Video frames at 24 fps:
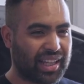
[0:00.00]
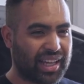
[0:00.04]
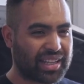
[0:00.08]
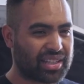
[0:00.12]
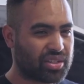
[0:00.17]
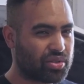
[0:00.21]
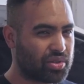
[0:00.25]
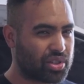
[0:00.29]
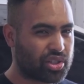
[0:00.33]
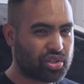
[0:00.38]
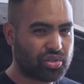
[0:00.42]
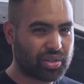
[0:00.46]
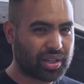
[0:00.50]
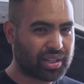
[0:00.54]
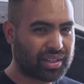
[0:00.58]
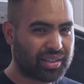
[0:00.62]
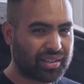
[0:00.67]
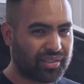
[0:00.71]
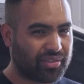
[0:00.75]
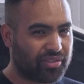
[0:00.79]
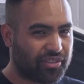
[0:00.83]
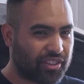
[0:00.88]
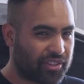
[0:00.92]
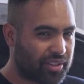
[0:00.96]
less
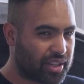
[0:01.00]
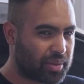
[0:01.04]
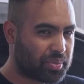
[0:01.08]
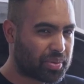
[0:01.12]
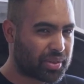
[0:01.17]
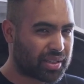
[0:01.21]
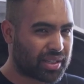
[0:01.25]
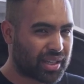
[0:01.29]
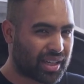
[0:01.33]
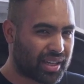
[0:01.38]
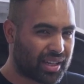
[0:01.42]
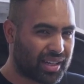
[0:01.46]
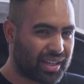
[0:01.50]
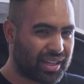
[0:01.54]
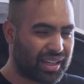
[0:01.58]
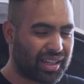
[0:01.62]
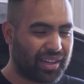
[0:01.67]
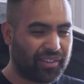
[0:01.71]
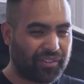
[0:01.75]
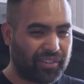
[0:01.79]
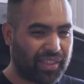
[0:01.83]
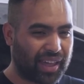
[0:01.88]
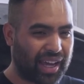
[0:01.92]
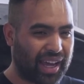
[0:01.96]
restrictive, 50%
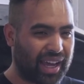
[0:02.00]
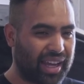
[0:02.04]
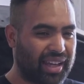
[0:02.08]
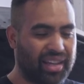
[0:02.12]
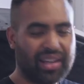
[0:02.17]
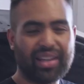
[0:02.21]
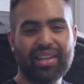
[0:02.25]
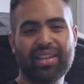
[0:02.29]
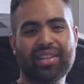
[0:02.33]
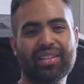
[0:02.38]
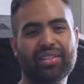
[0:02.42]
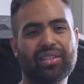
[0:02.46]
if that,